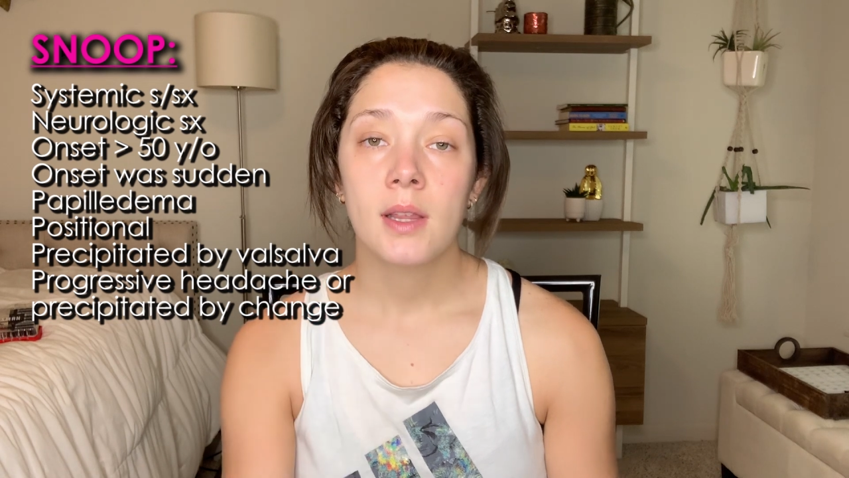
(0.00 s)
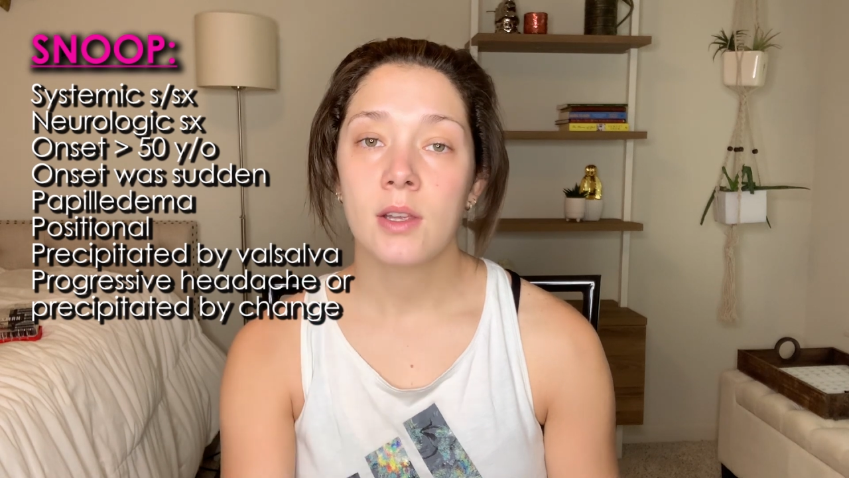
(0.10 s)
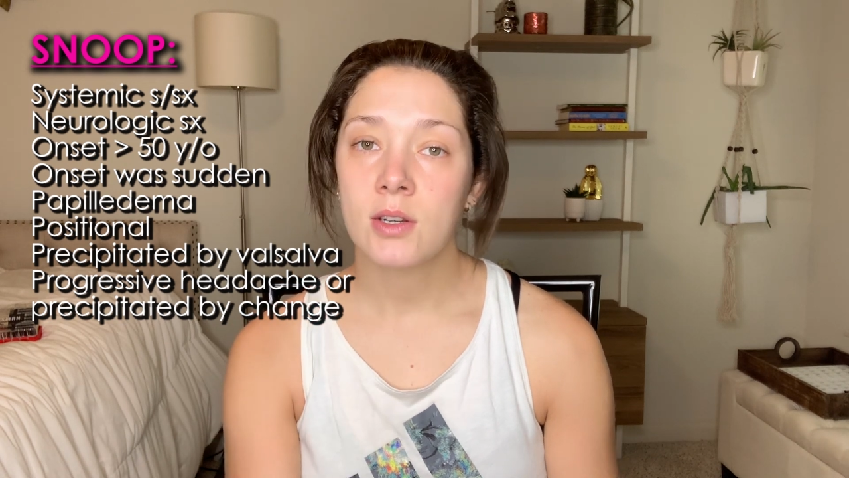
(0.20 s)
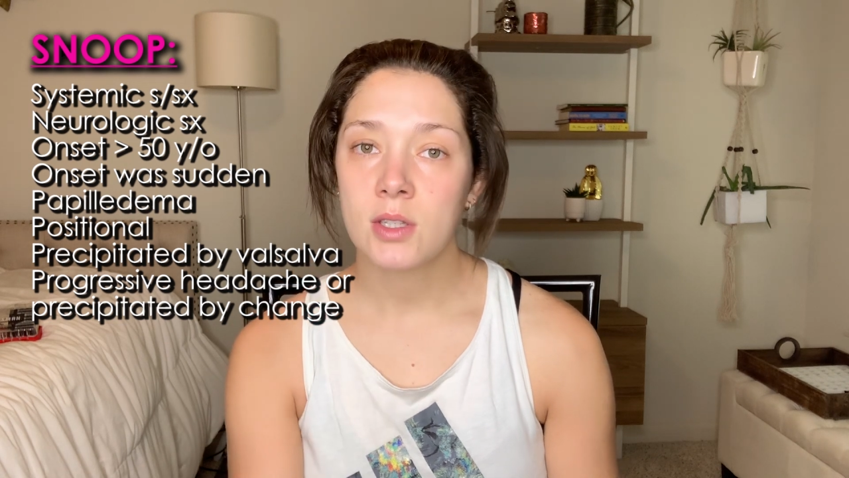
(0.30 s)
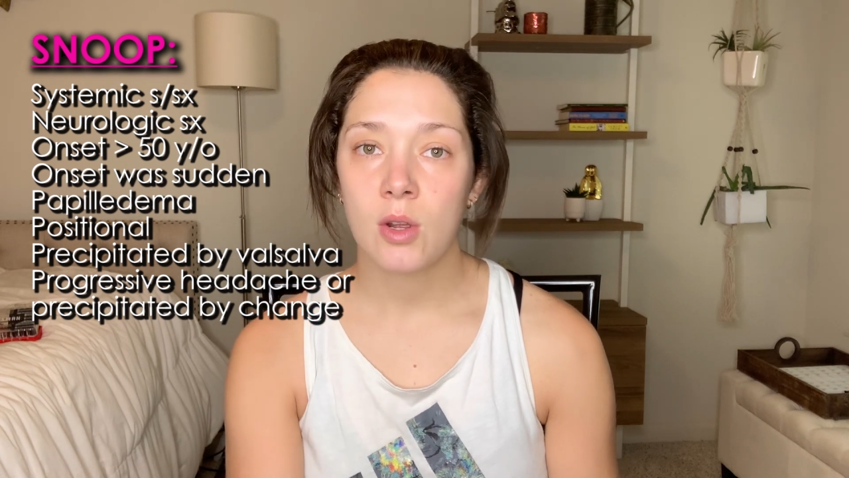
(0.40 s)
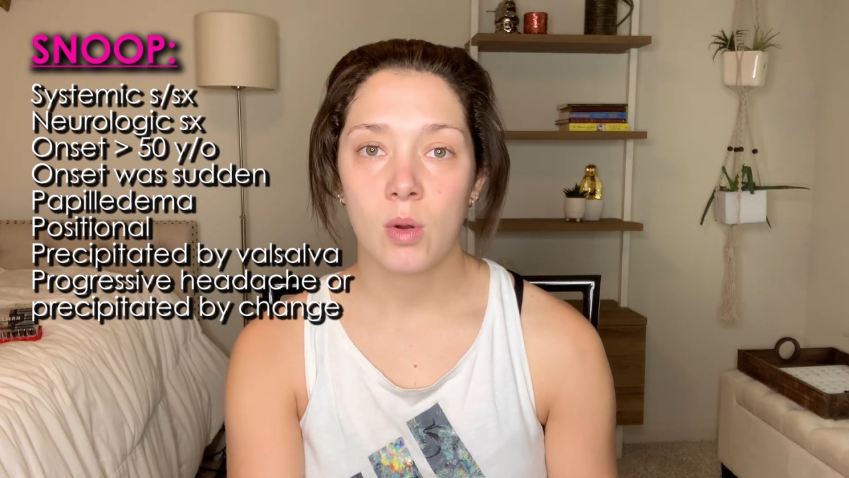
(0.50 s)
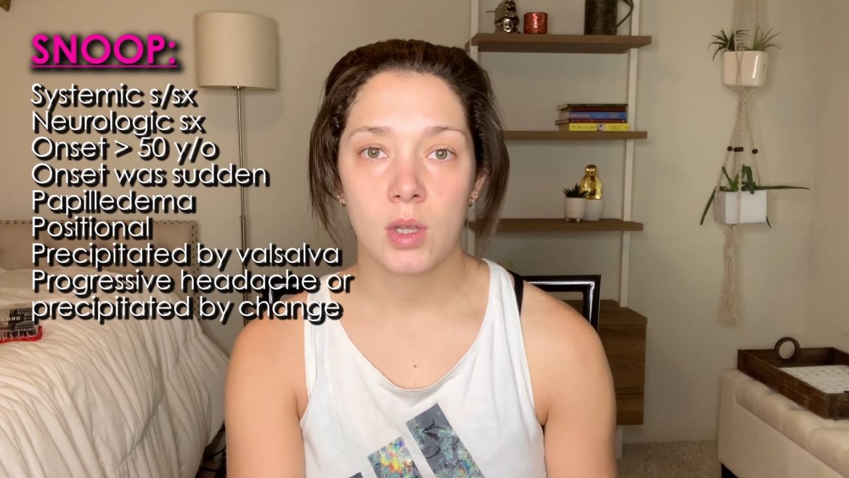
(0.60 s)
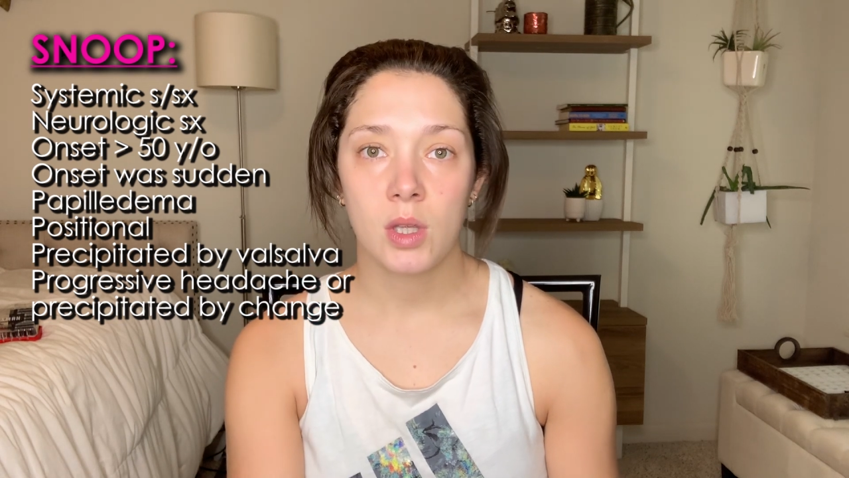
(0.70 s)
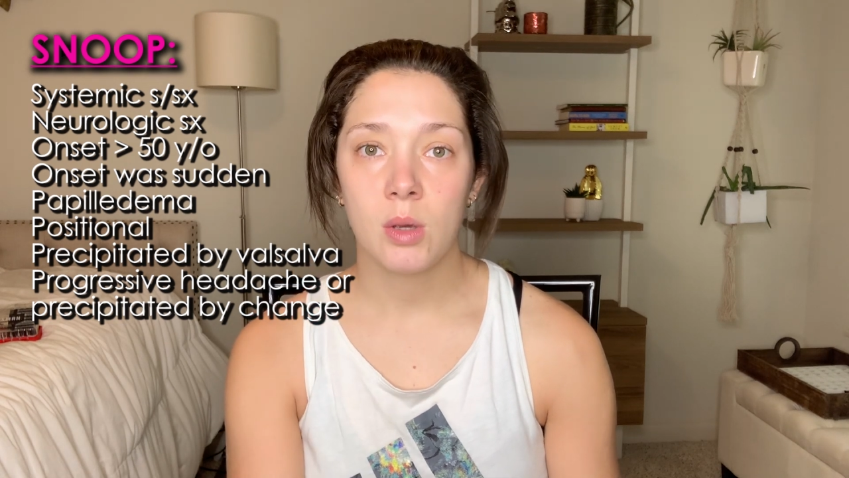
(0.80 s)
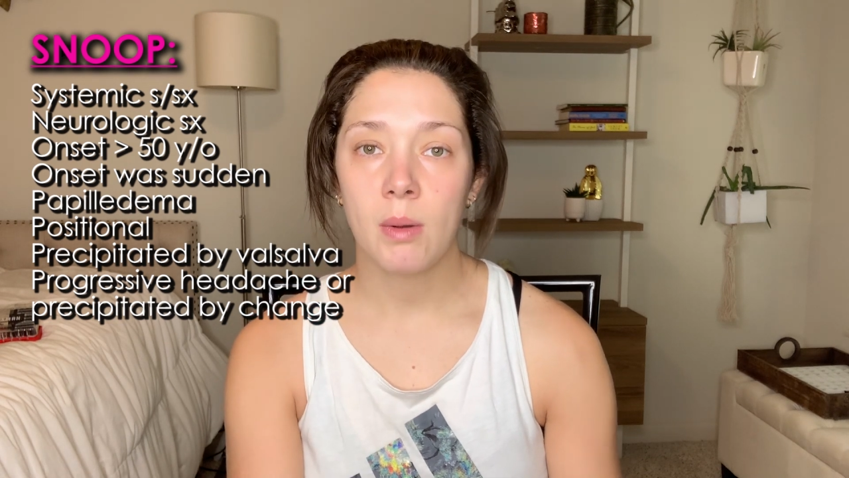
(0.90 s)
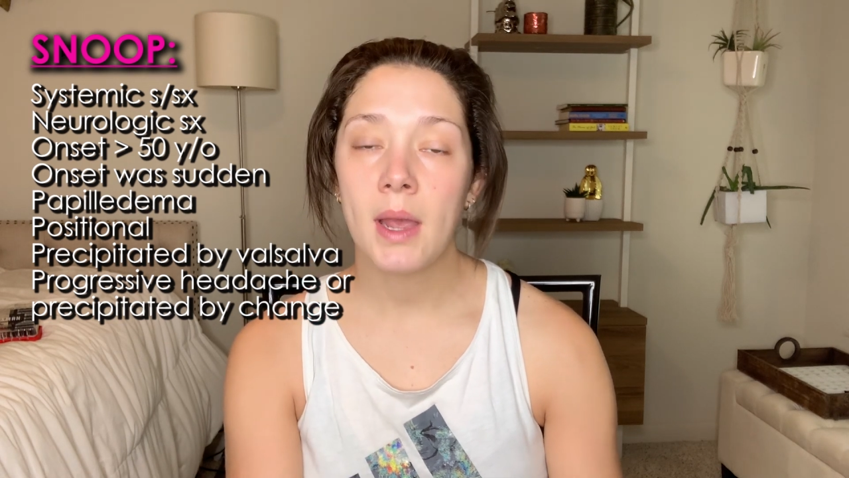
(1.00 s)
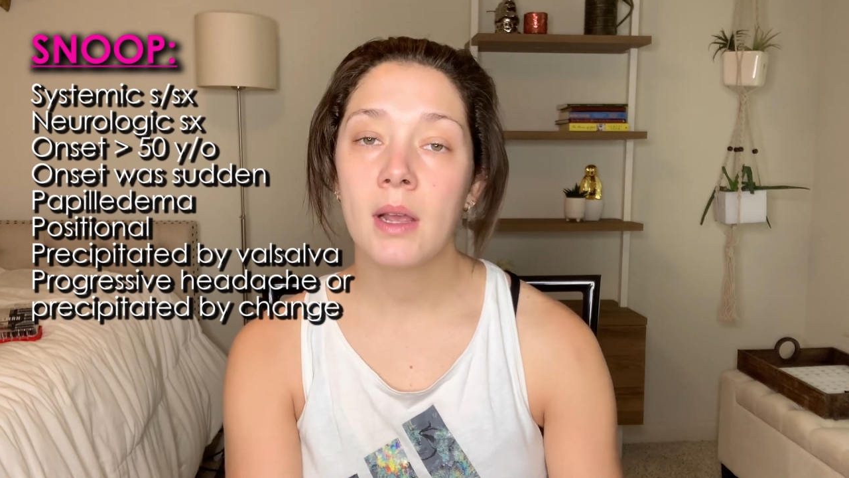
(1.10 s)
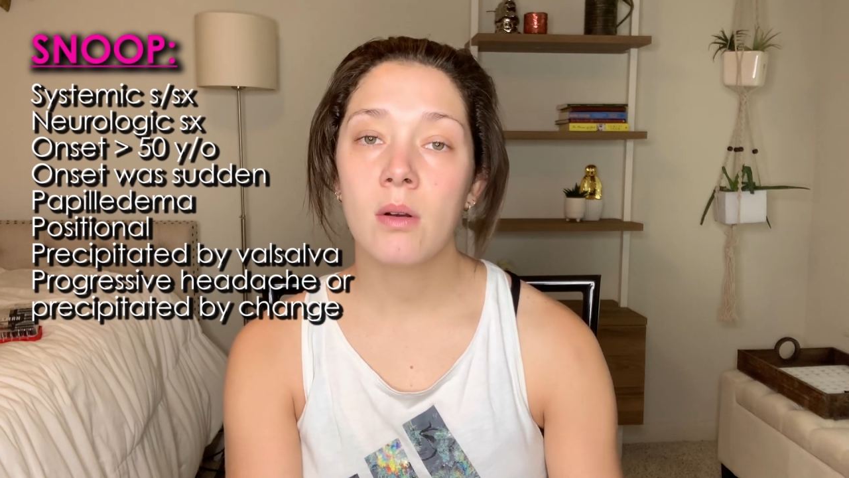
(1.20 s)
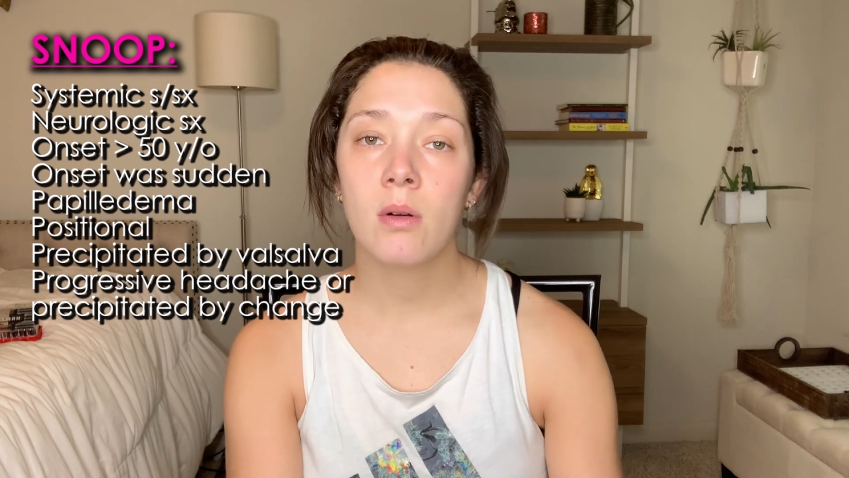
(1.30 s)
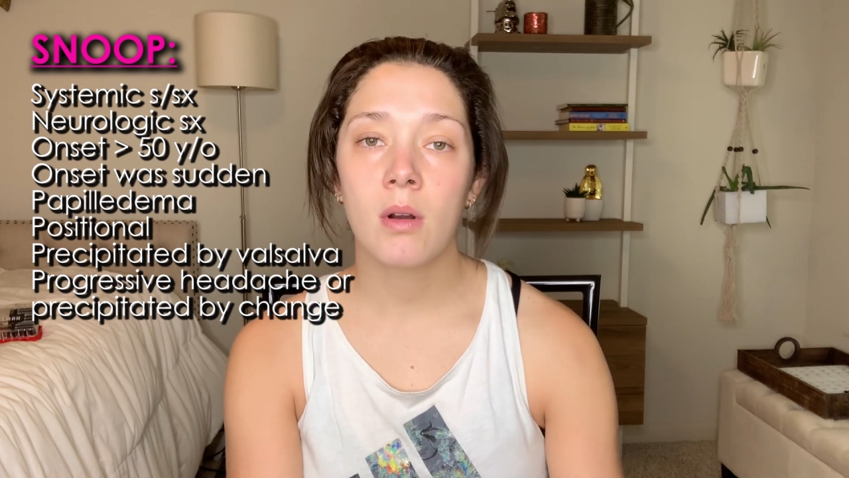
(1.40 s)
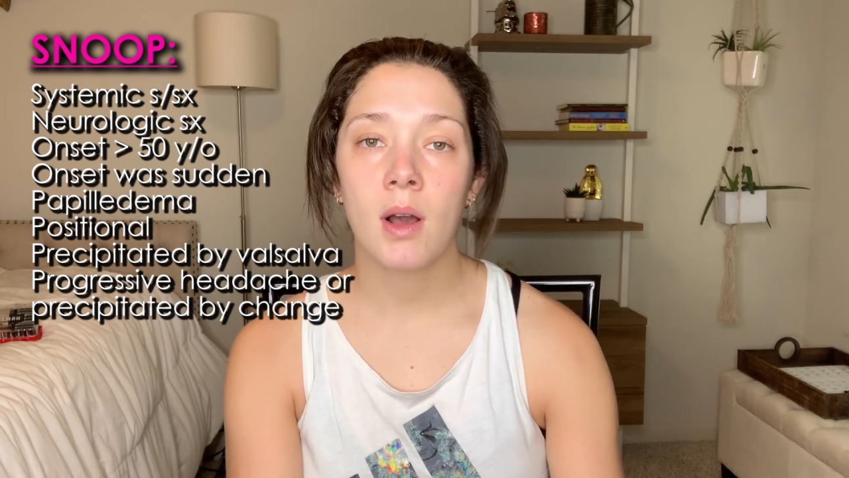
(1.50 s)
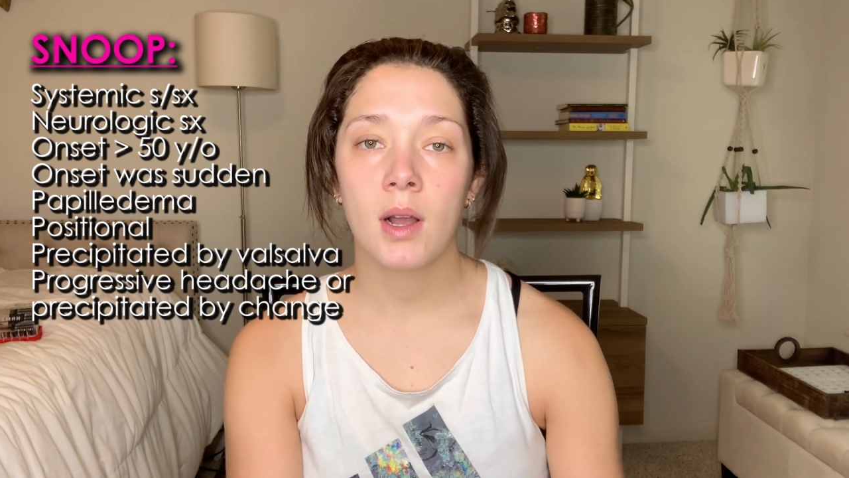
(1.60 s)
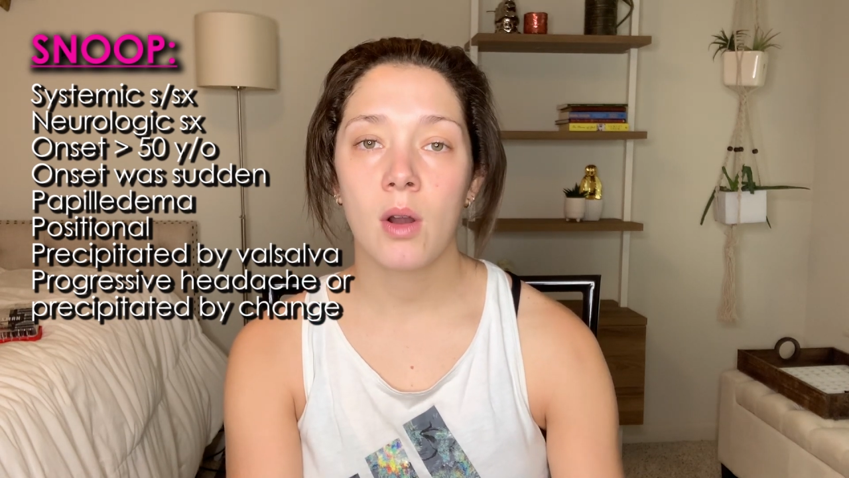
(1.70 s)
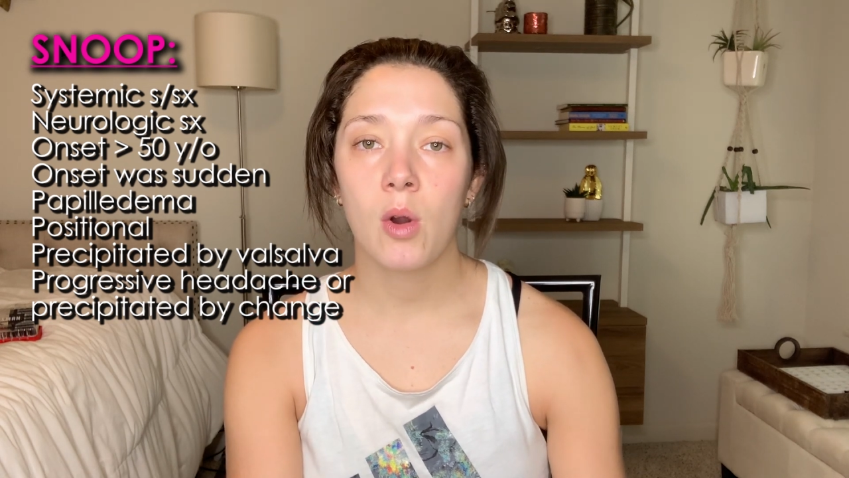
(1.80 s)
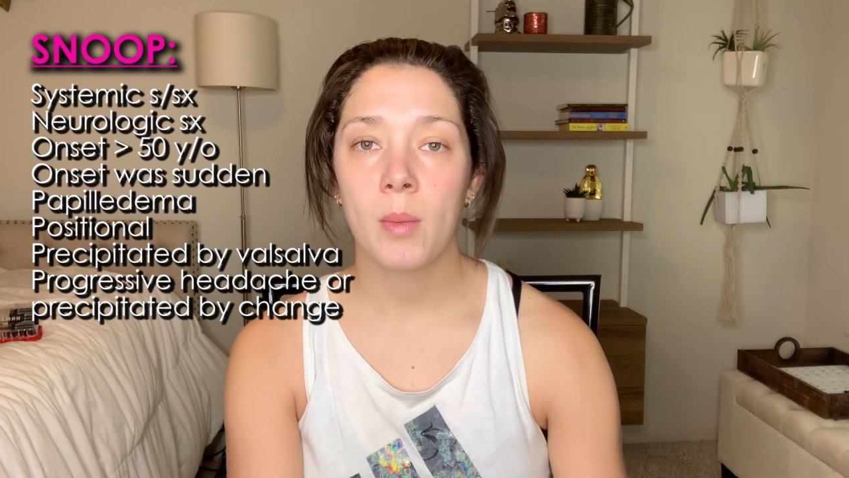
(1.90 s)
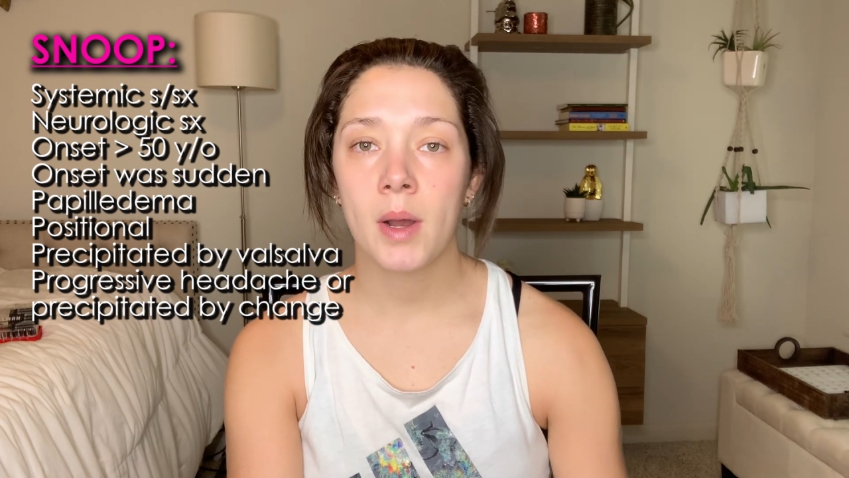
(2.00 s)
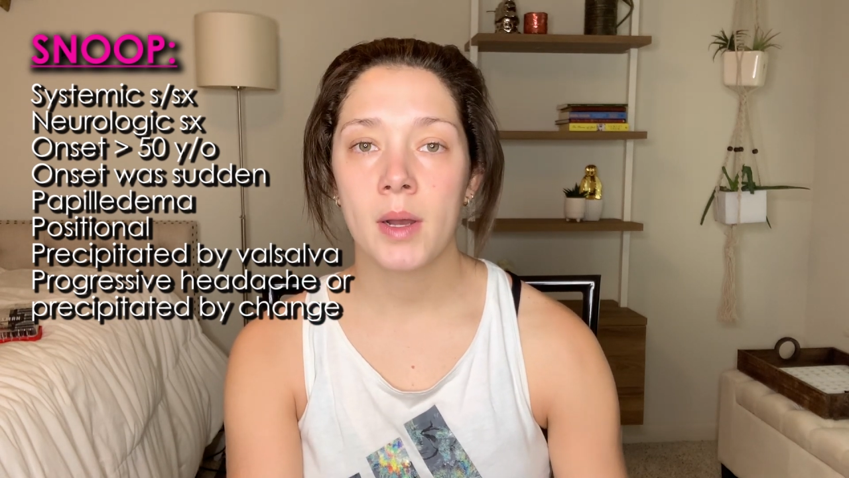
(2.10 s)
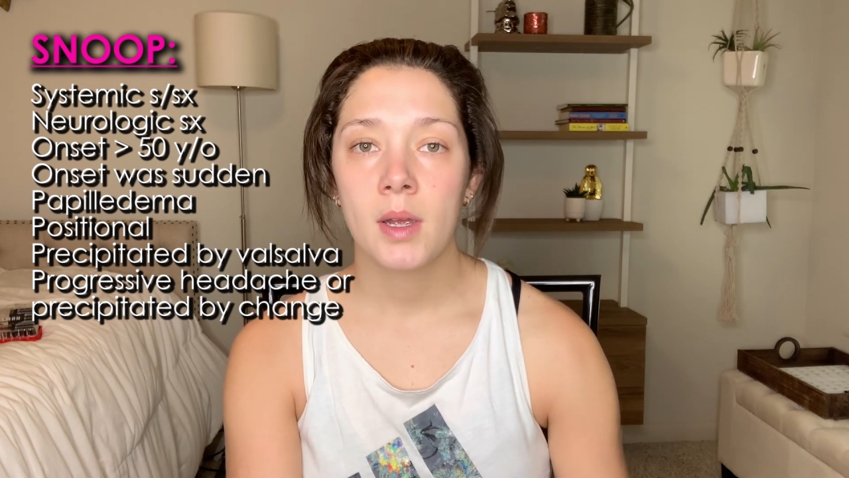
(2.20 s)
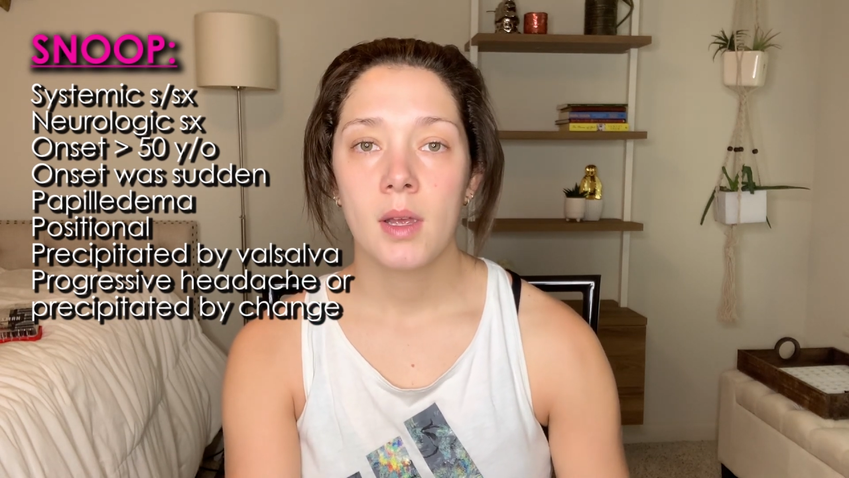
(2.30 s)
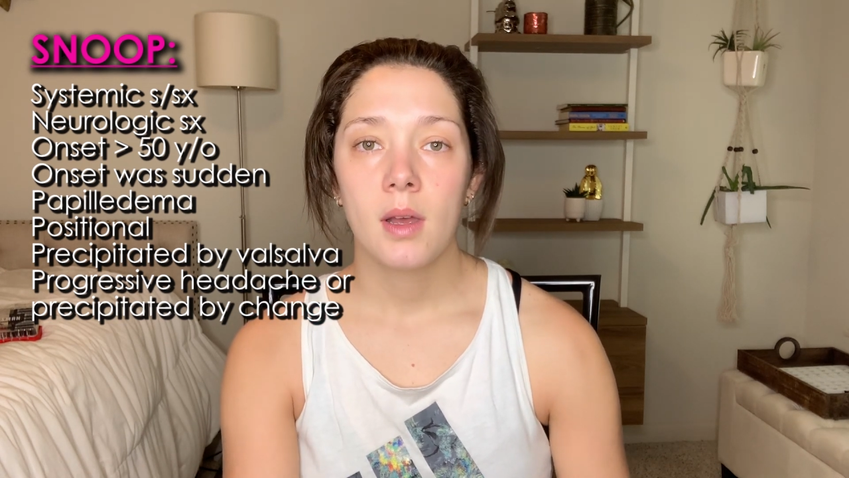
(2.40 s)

There's no acute angle glaucoma.